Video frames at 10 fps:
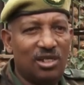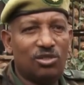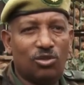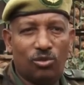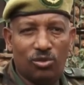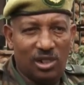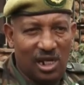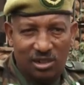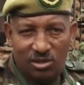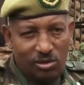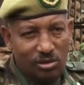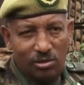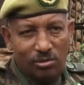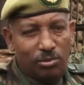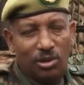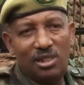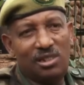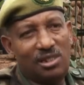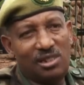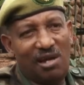So the National
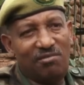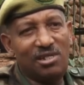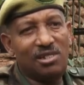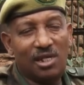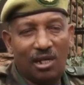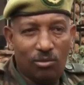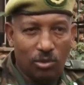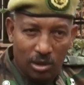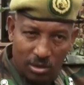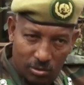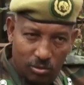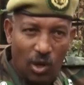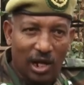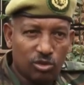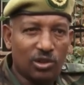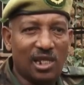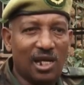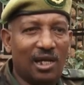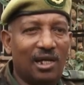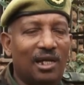Police Service will work together,